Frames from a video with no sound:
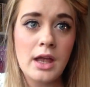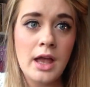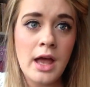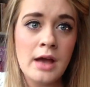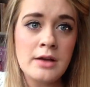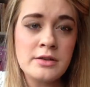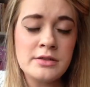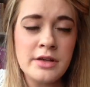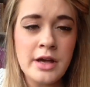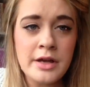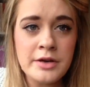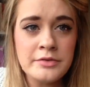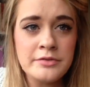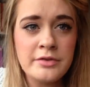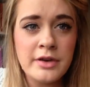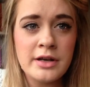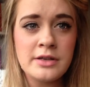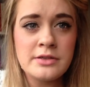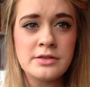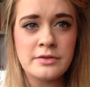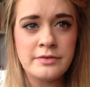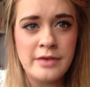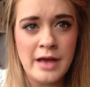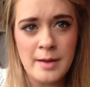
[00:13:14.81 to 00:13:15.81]
Outside of
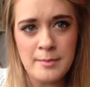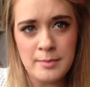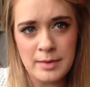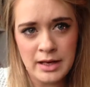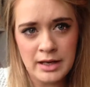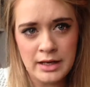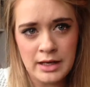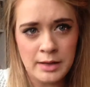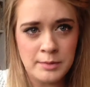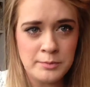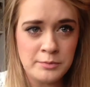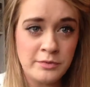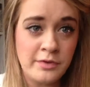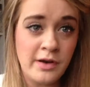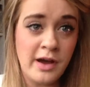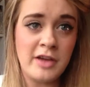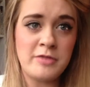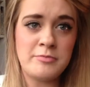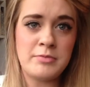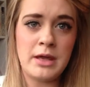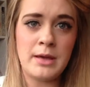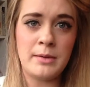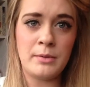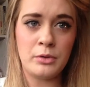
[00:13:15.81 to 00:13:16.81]
friends or family, name
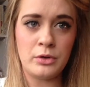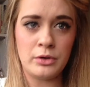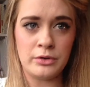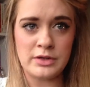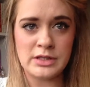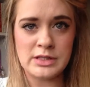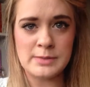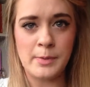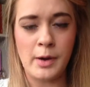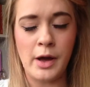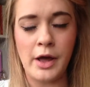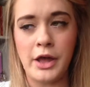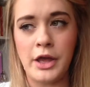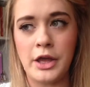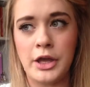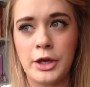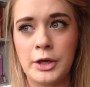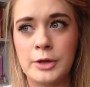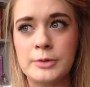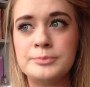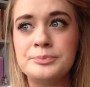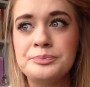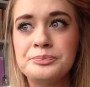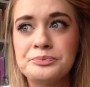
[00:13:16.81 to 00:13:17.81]
5 people who inspire
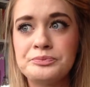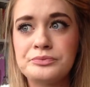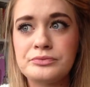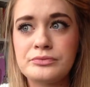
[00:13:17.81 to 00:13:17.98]
you.